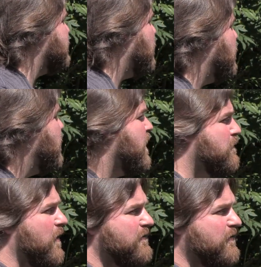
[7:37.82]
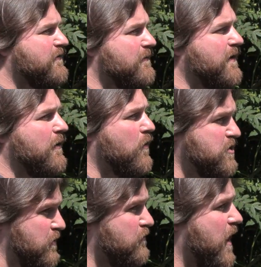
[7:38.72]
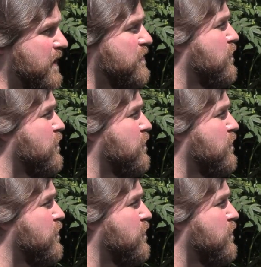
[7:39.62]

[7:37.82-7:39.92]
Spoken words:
So, boy, it sure seems like what you're trying to